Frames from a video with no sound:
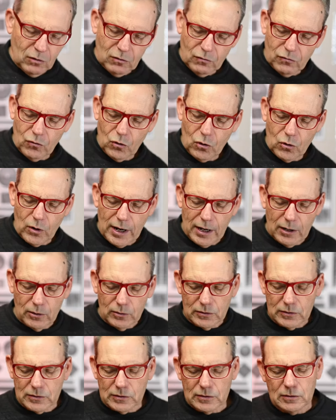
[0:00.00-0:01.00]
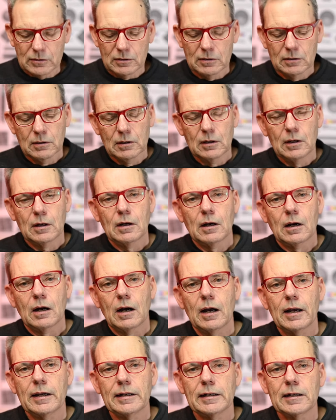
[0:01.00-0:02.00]
four hours
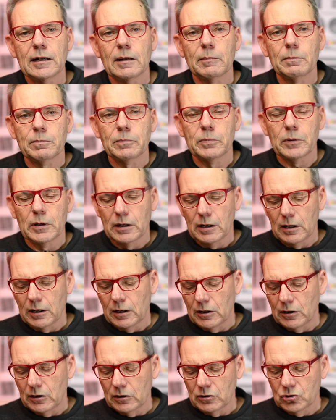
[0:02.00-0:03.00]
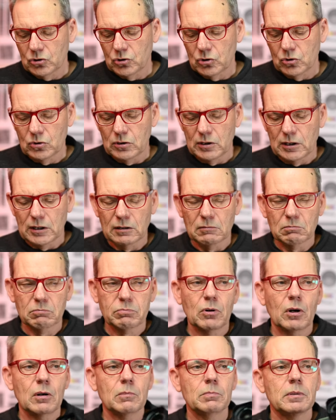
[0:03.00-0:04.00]
I end up uh, shooting
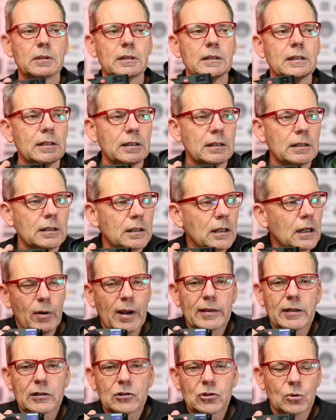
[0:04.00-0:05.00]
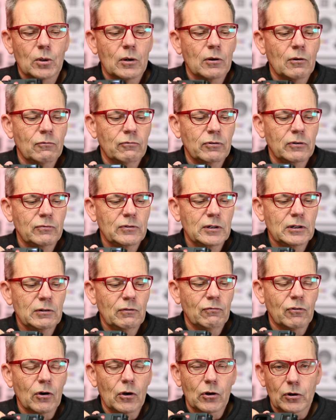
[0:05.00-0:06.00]
probably around the two hundred fifty
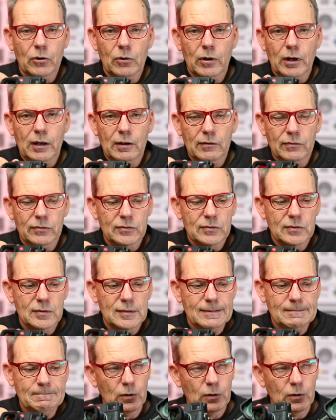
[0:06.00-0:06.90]
photographs.